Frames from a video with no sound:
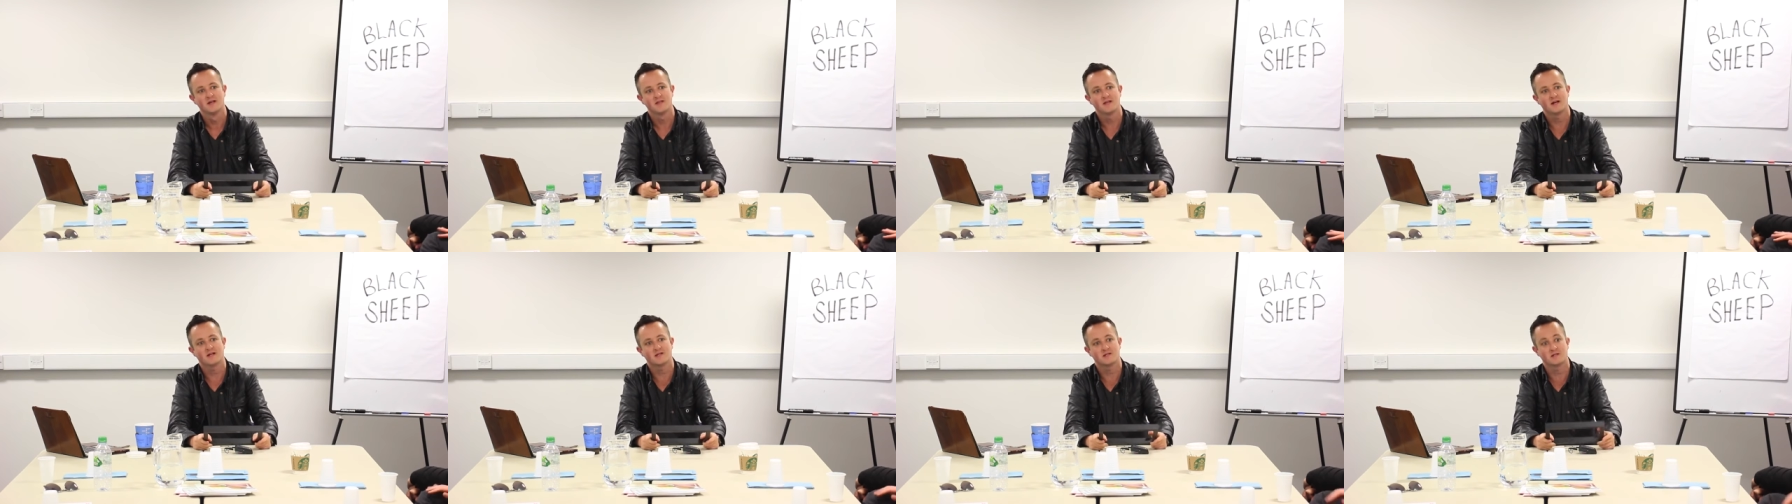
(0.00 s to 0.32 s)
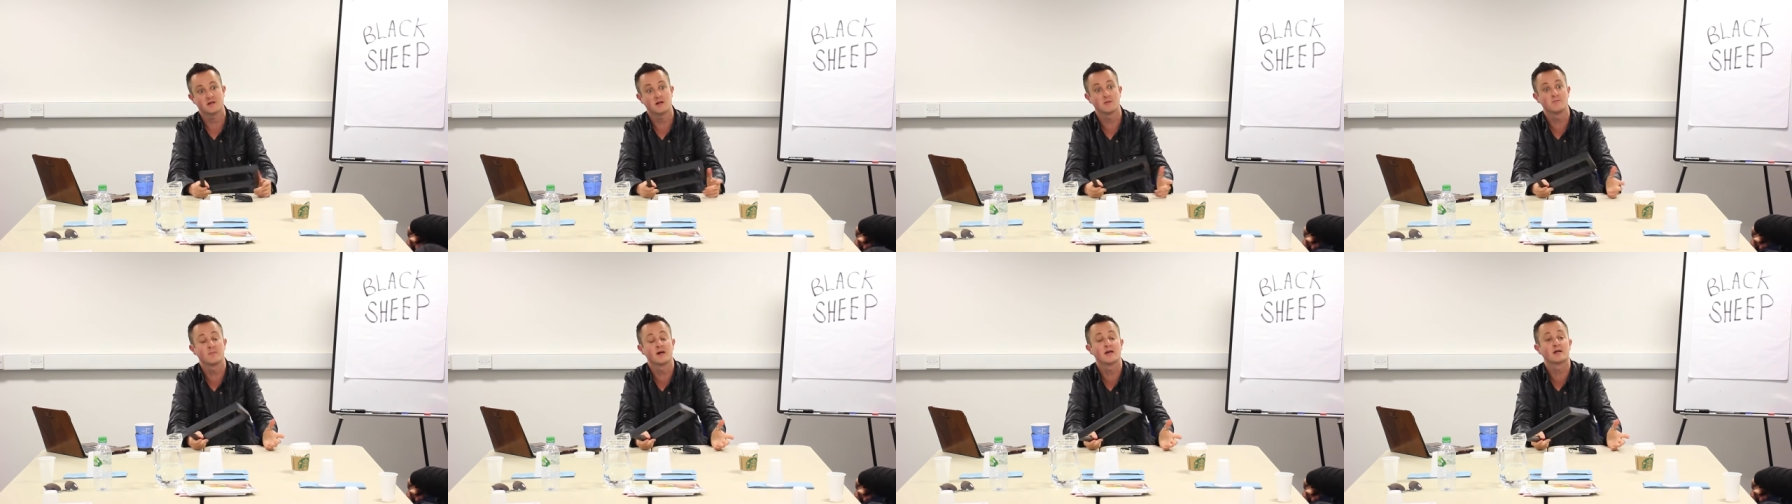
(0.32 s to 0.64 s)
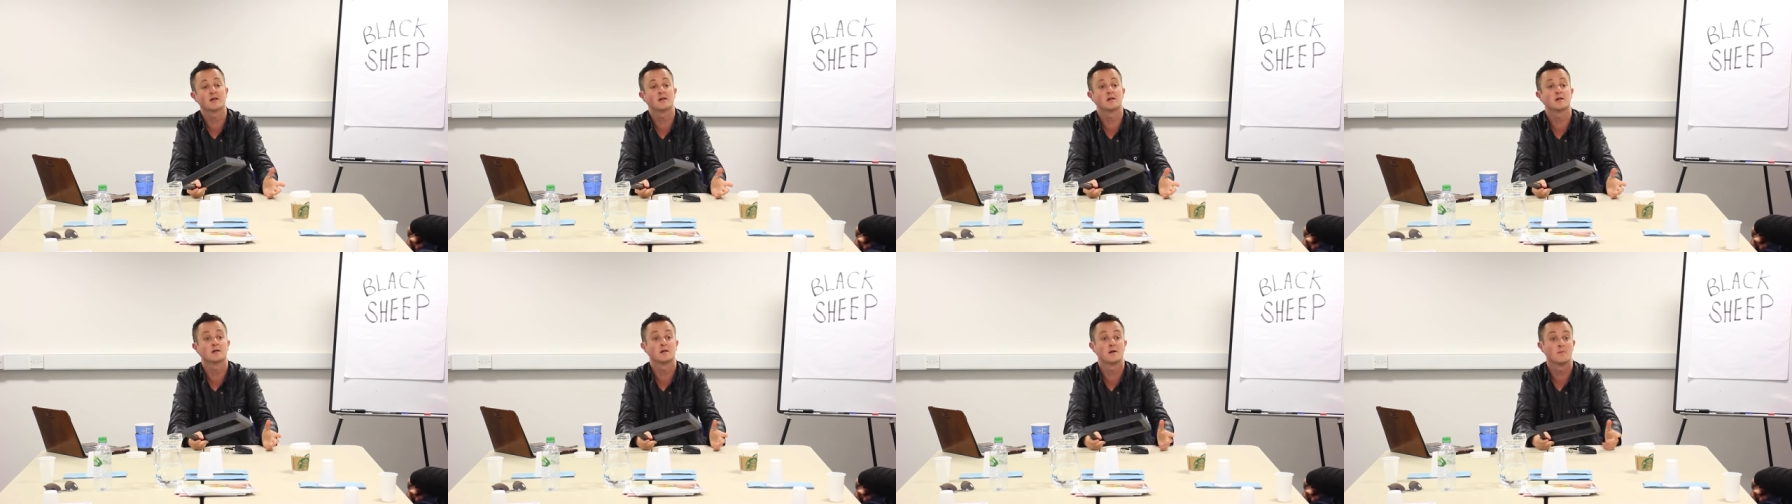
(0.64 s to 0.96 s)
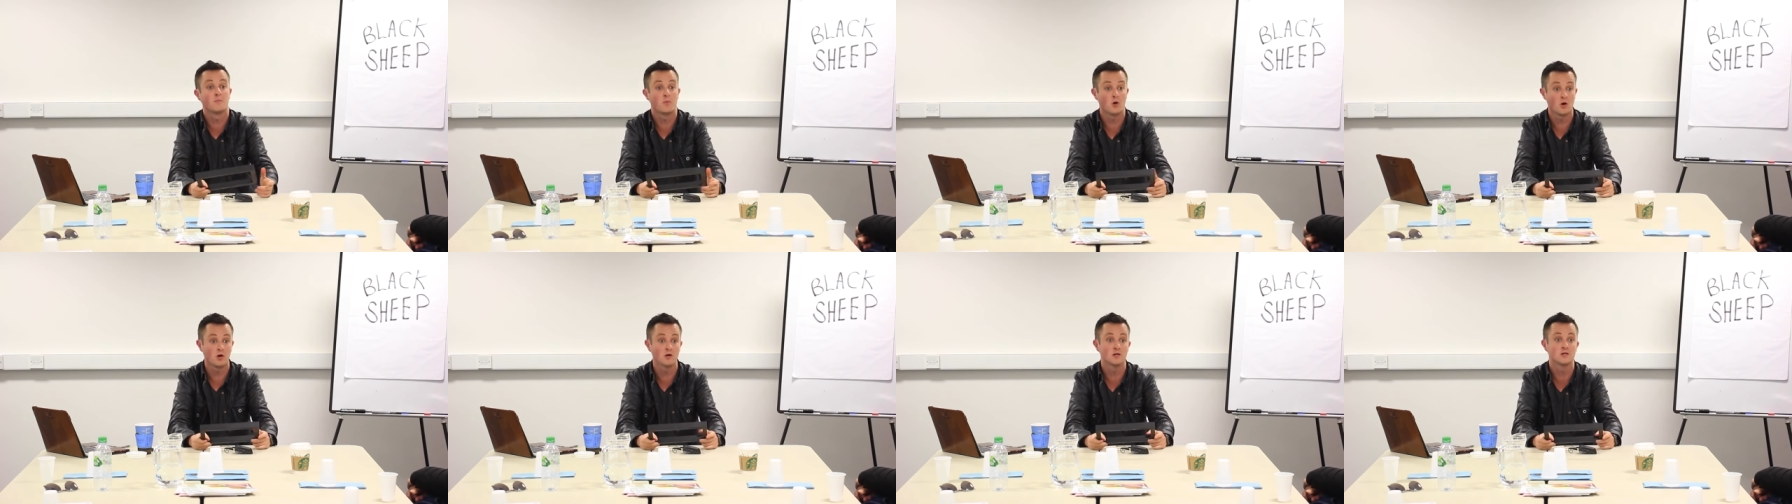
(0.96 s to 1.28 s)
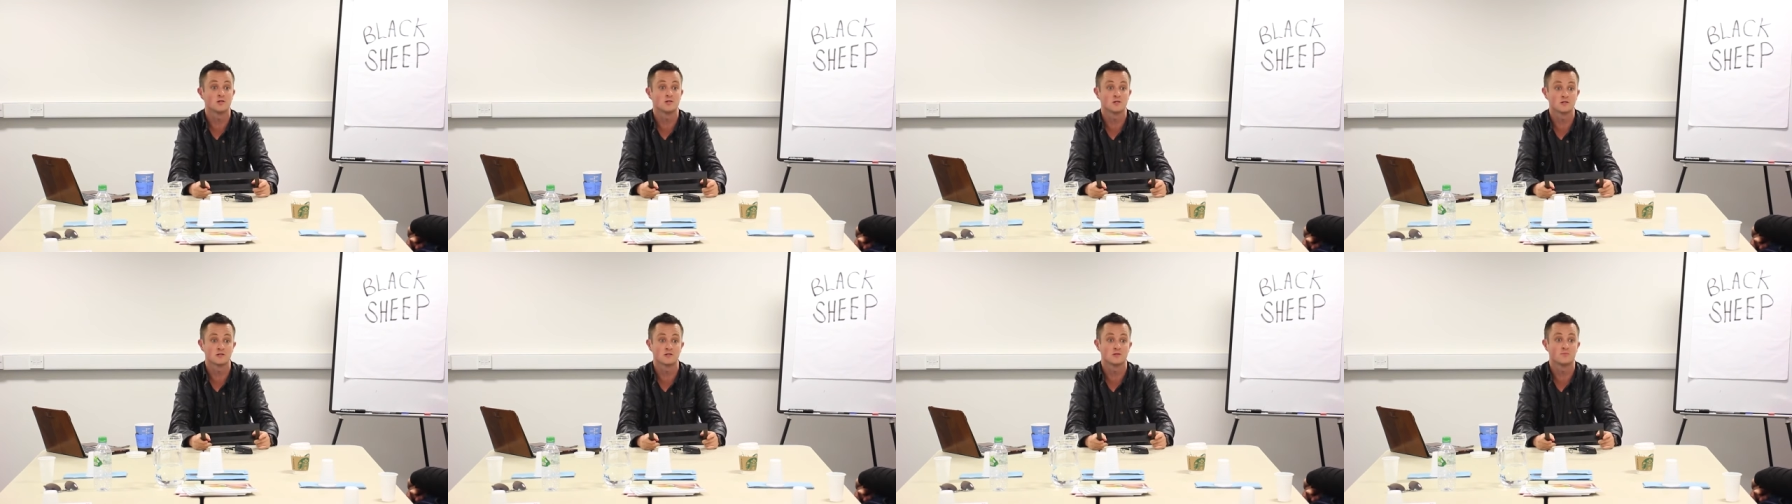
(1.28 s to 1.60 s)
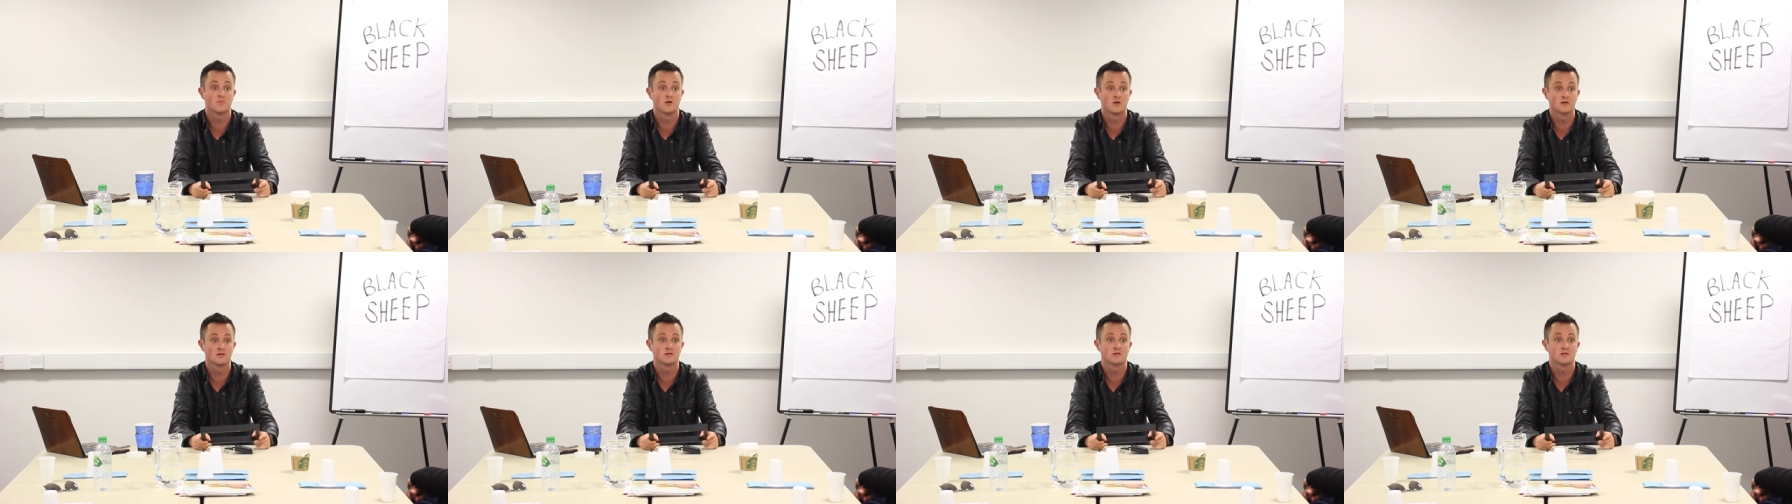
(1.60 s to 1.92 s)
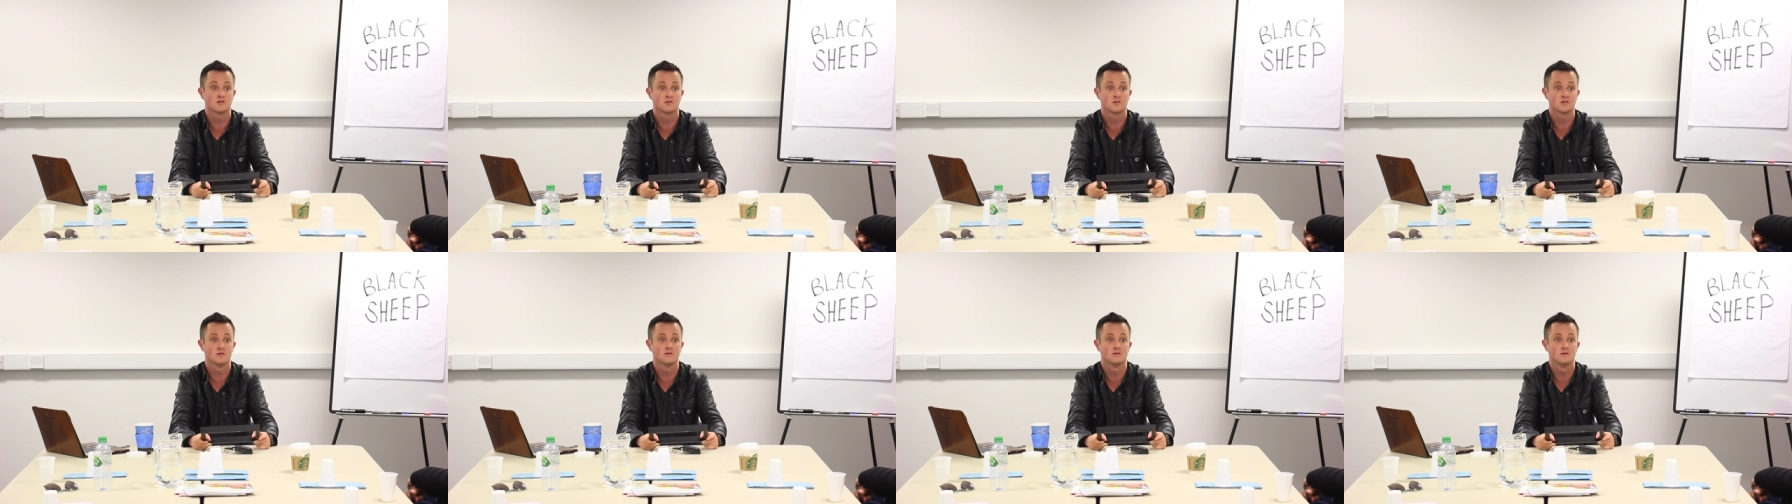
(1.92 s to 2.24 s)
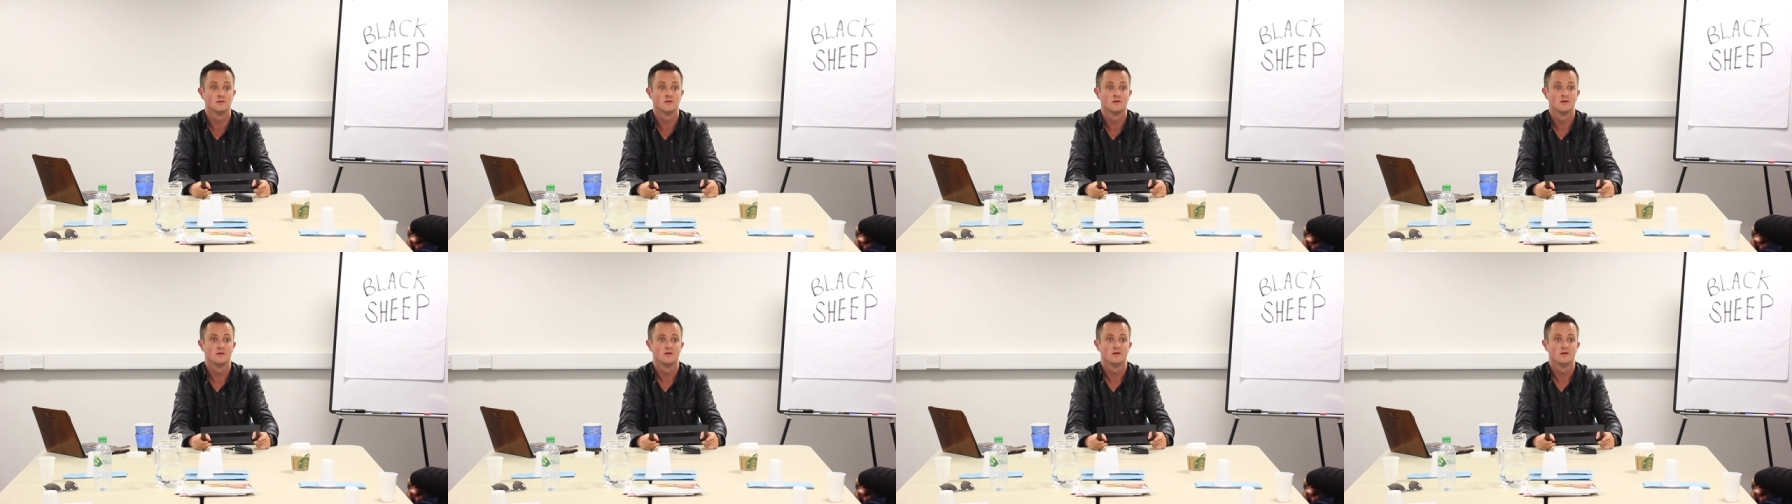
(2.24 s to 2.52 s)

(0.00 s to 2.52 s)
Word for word: That's like making an apology as a politician.